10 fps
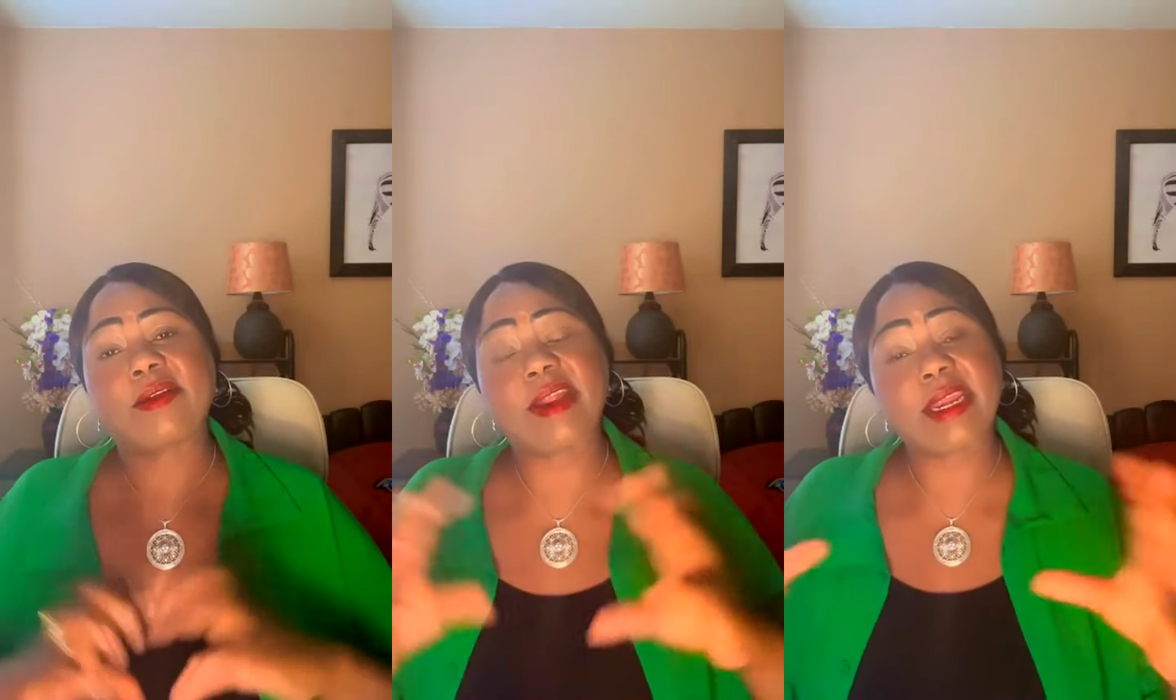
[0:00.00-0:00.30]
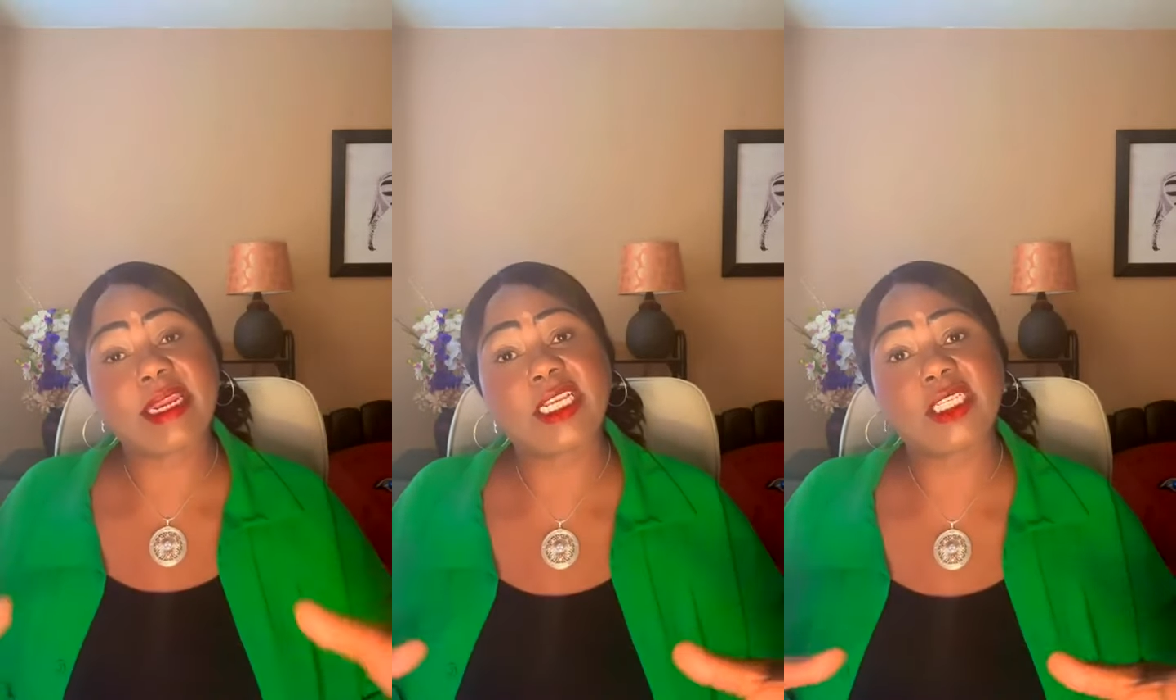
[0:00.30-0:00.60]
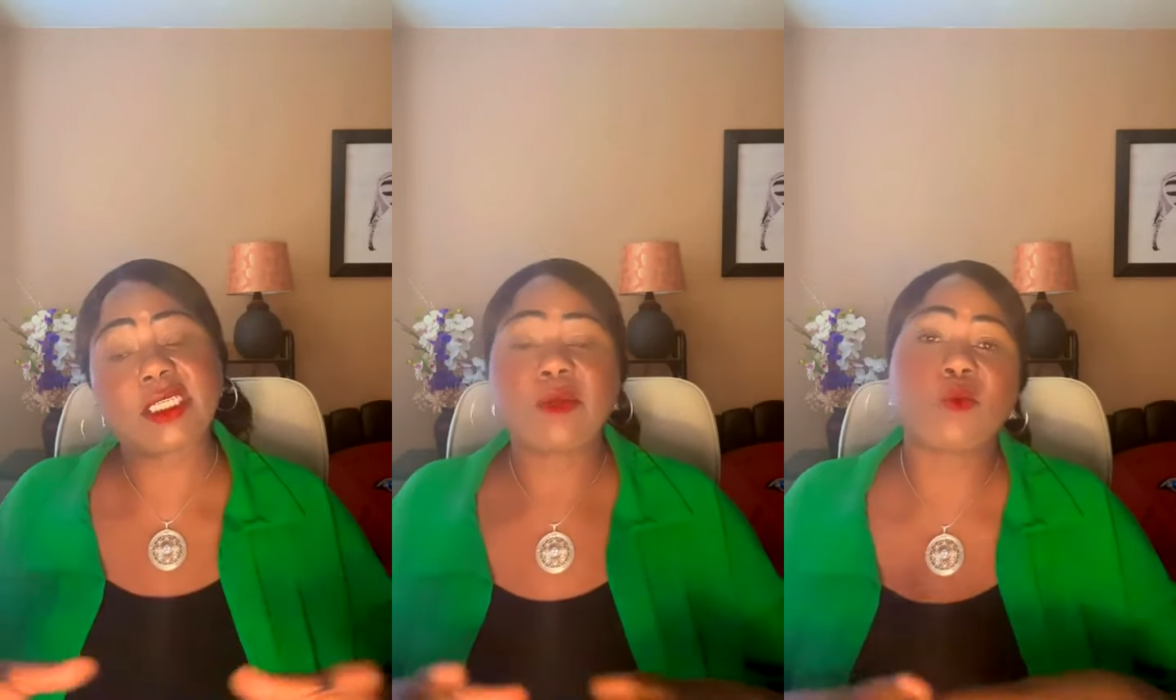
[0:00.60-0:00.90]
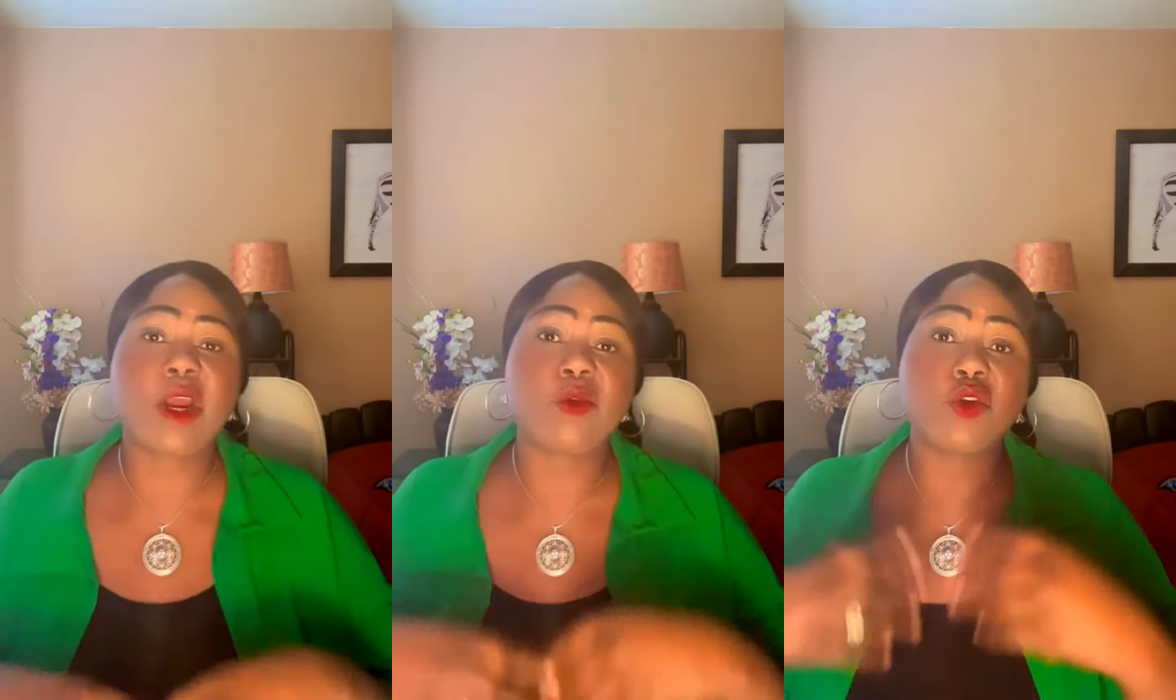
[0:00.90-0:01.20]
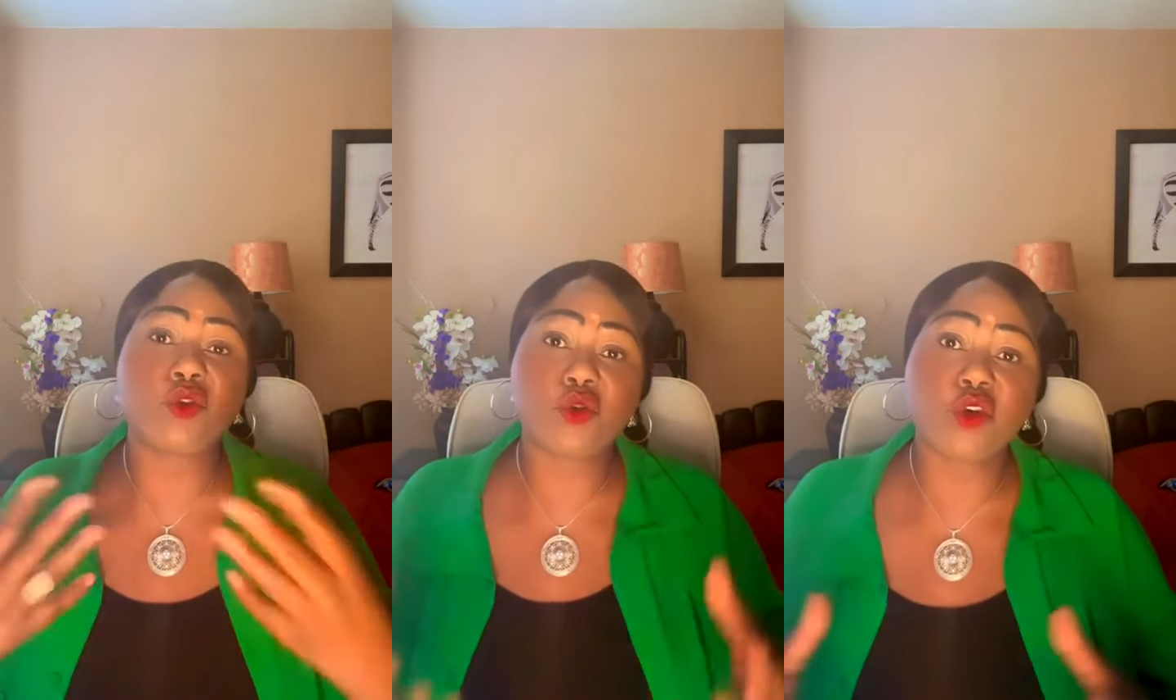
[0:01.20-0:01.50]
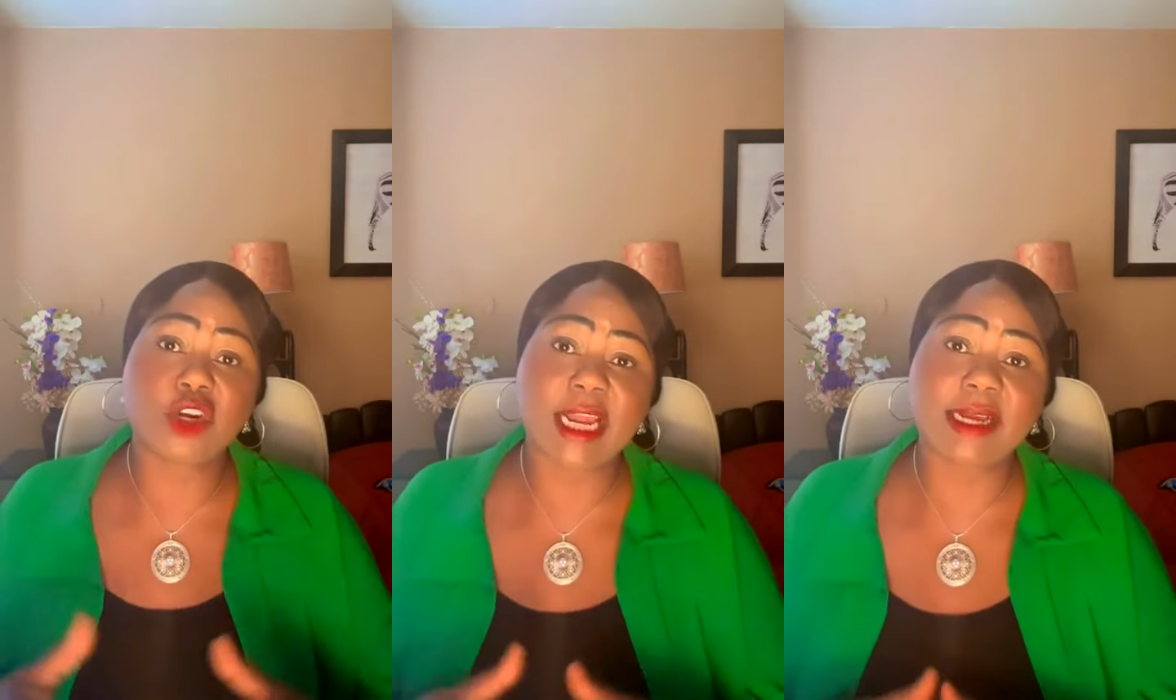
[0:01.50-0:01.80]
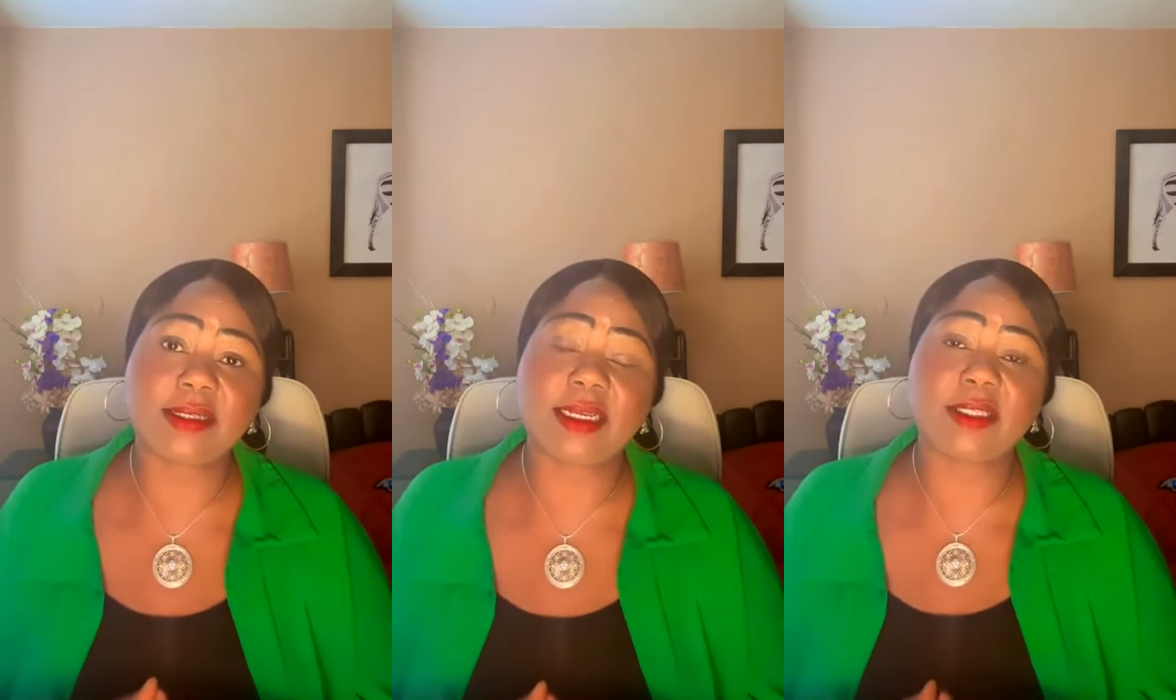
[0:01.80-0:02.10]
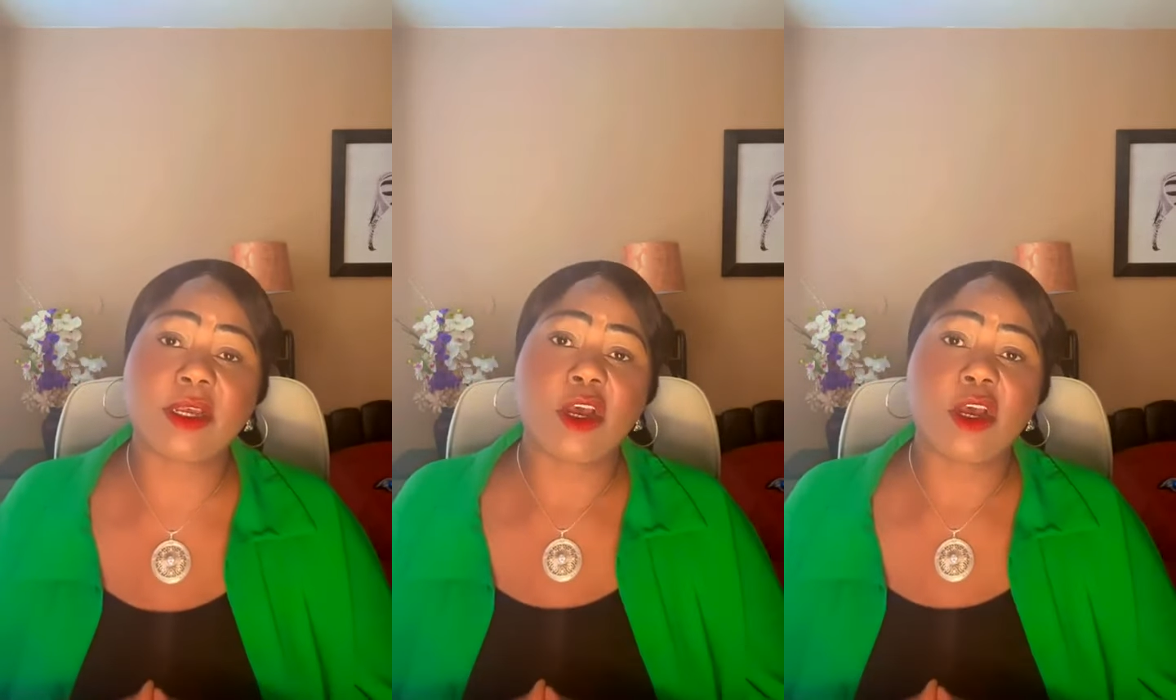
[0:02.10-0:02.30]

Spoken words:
credit when you do your taxes.